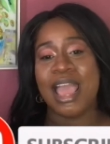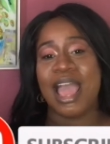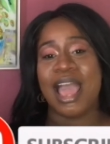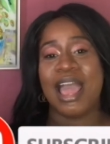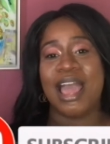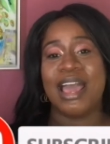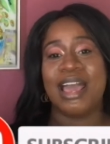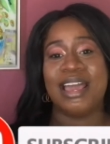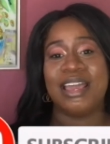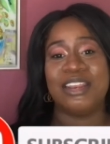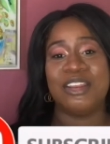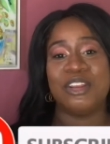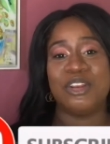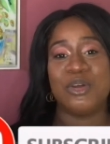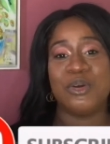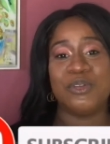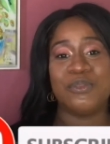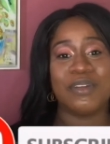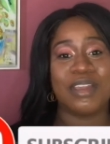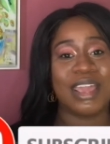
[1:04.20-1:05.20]
and
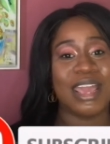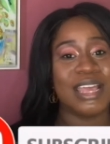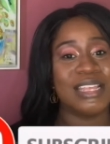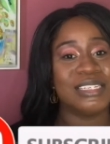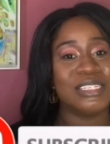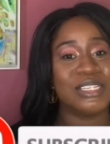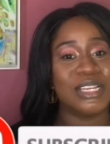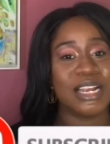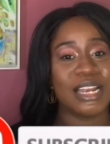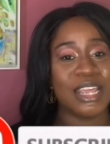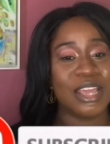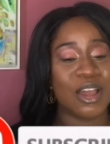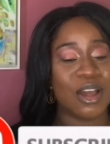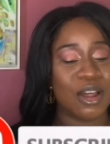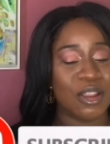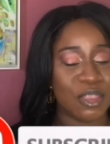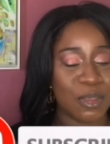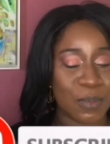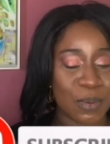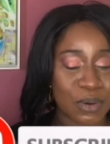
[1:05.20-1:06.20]
don't forget to click on
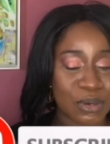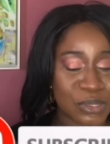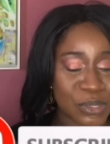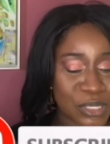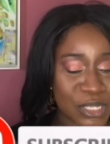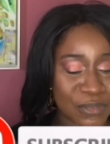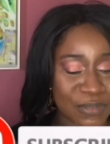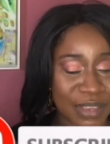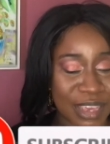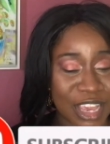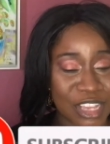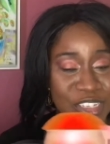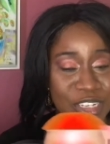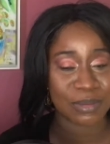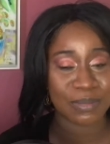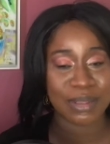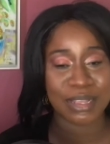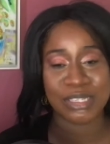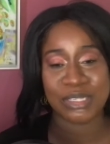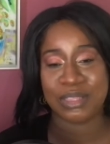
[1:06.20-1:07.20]
the post notification
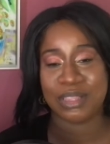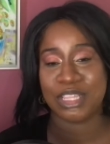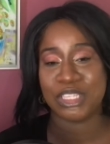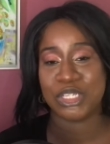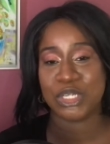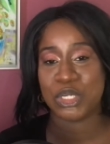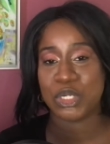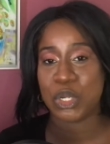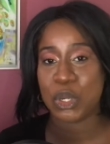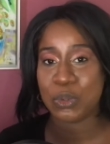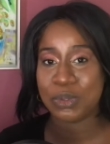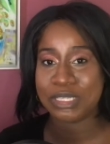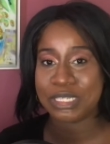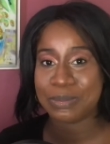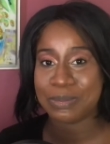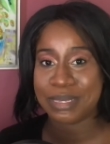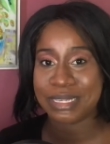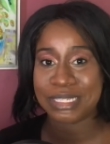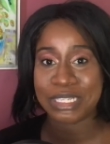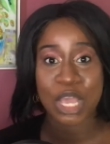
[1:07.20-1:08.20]
bell so that you don't
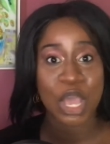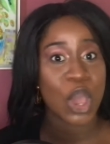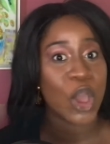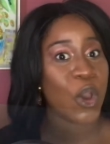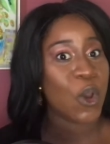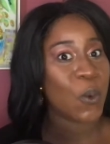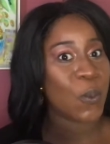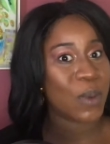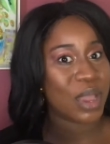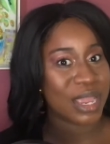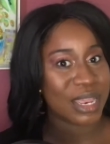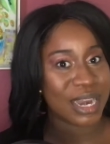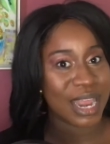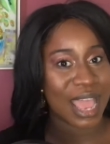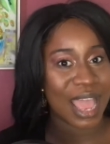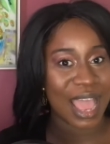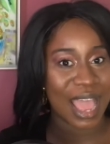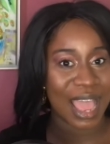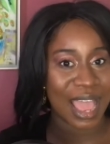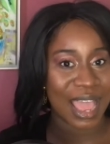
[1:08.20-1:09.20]
miss when
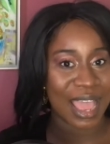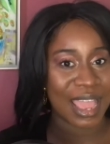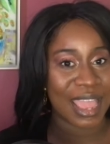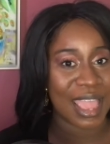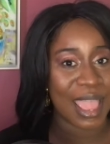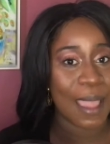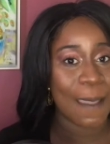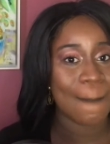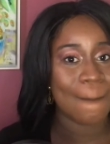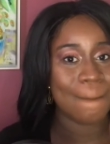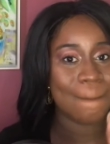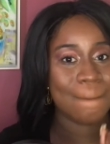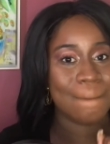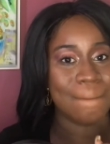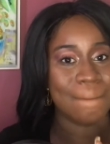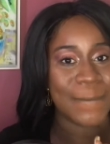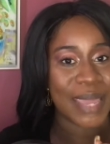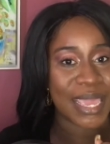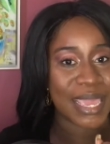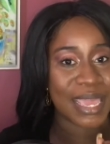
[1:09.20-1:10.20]
I
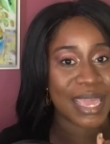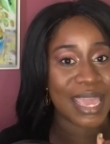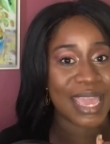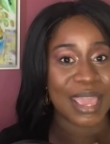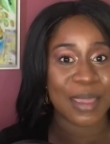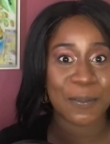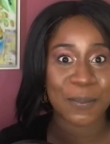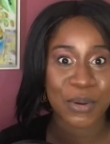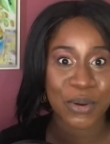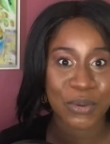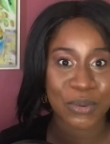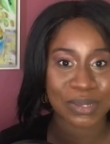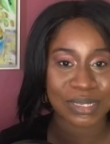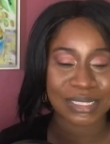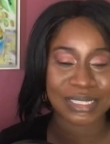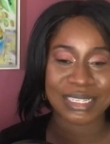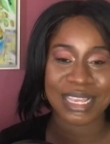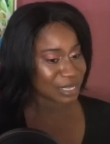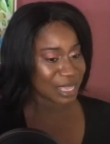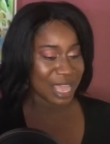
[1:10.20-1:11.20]
make a
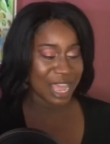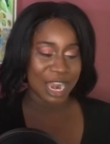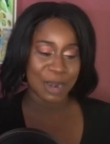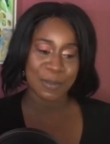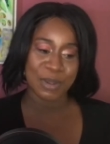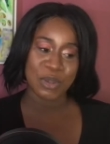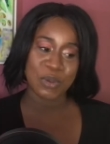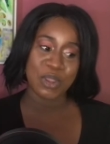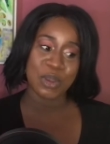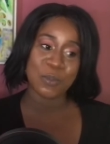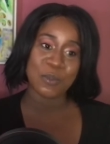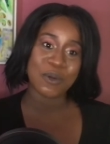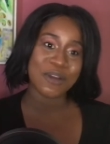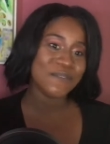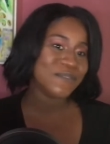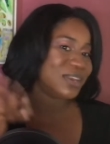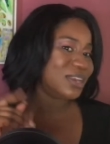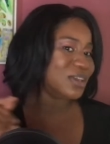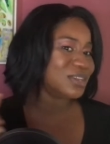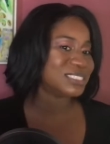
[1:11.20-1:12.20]
post. I'll be doing more
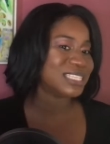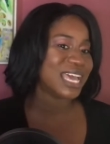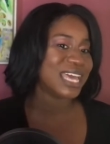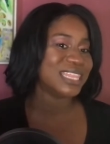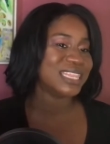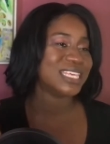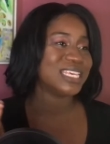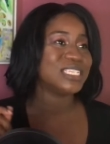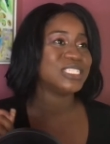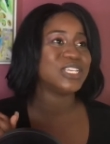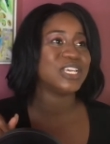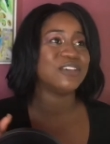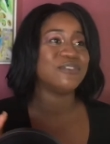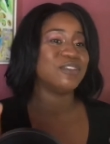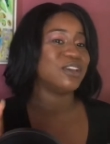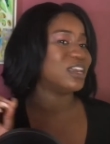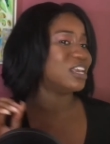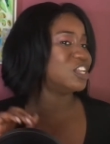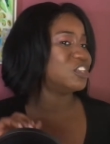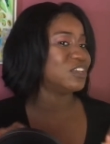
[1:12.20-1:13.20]
videos like this, so if you're
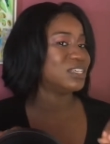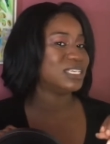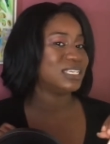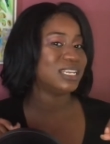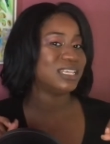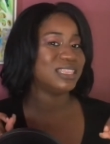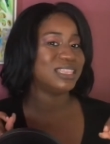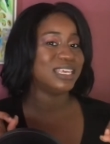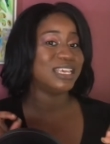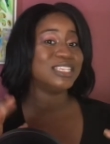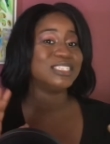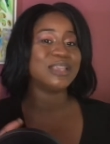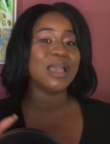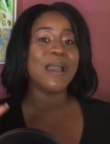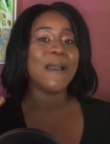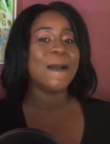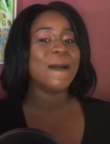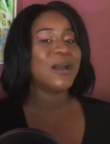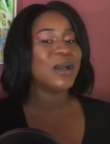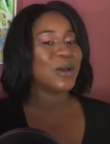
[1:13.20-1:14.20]
interested in these,
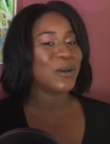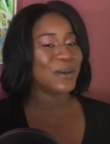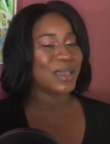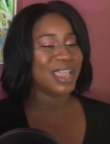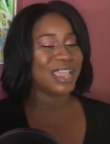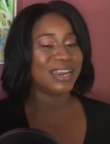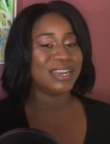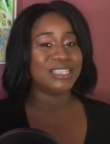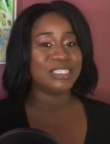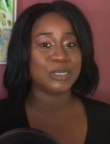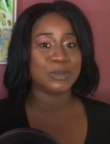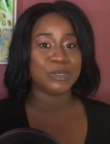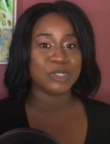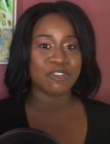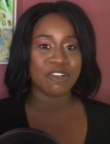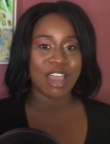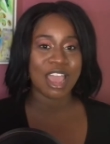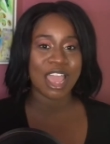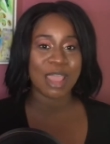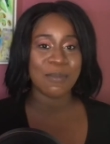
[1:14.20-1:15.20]
go ahead and
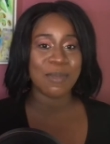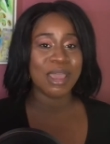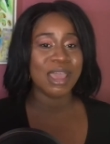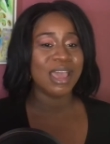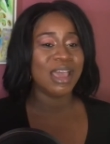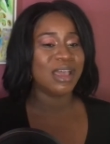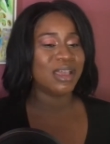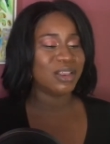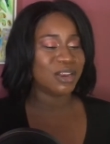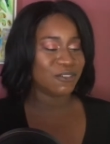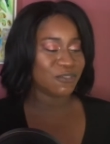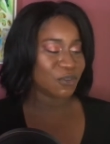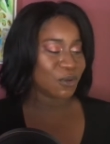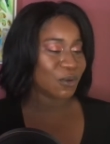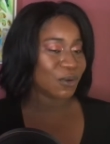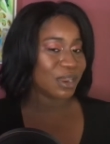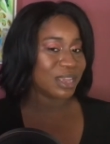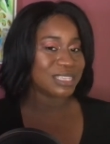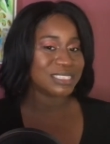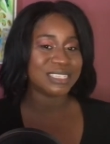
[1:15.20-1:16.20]
subscribe, and of
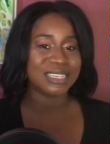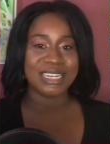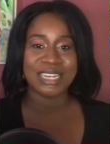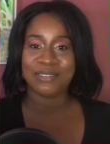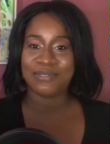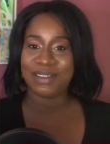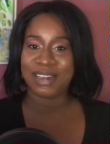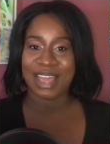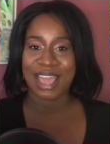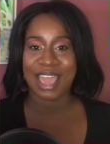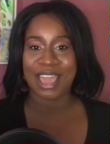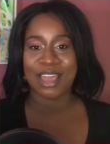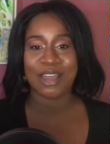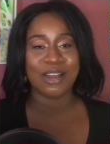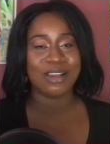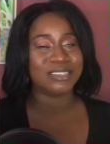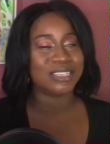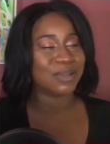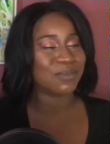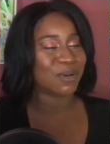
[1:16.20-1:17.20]
course leave a like,
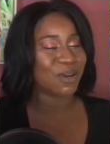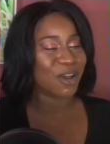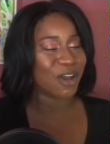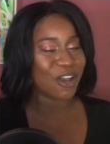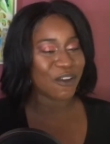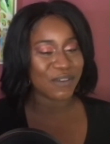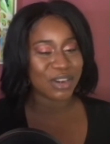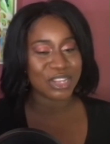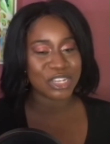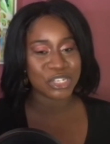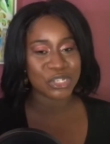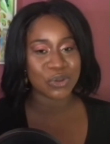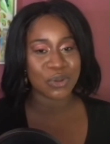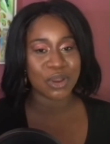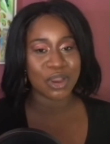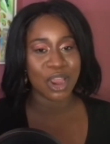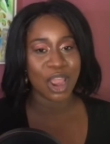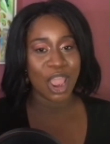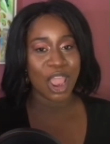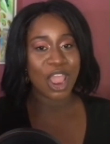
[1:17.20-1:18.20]
because I'm already
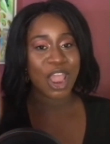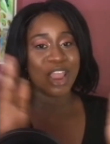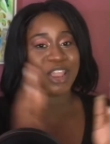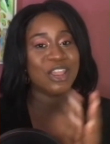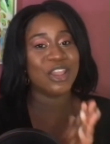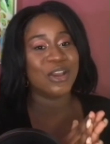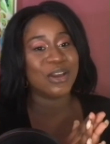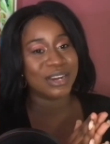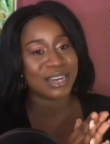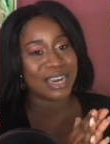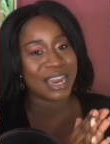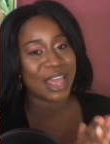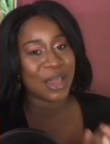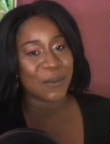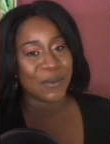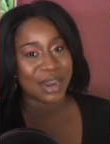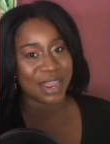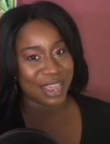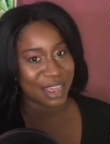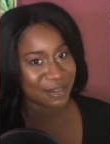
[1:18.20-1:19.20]
sure you're gonna like
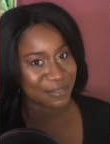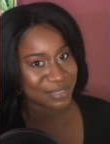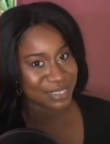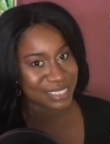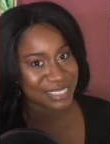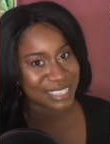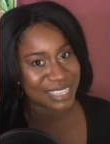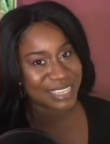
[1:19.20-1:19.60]
what I have to say.